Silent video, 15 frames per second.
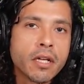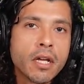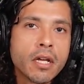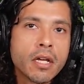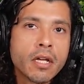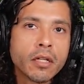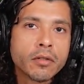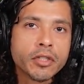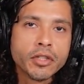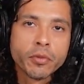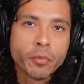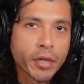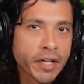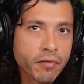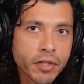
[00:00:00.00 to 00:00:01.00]
then,
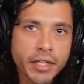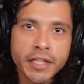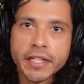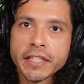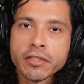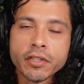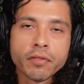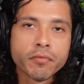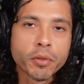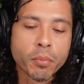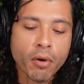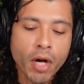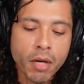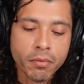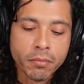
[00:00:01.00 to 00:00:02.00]
you know, we're never going to get to
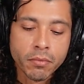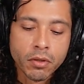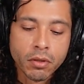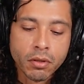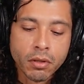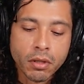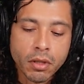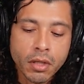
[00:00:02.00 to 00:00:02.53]
the root problem.